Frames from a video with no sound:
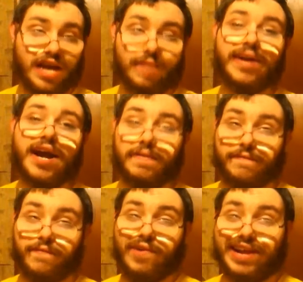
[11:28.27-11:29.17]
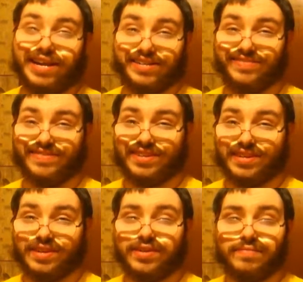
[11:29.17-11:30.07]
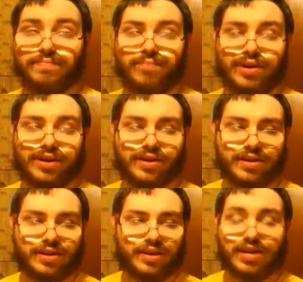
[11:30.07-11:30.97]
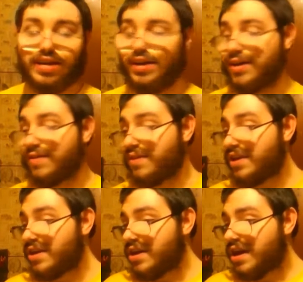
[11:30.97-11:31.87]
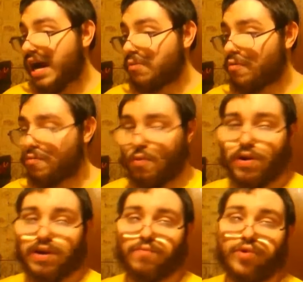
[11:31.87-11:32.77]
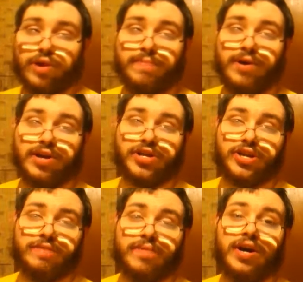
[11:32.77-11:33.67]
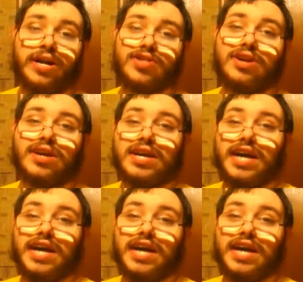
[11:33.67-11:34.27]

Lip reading: I'm kind of fricked. But yeah, I won't worry about too much.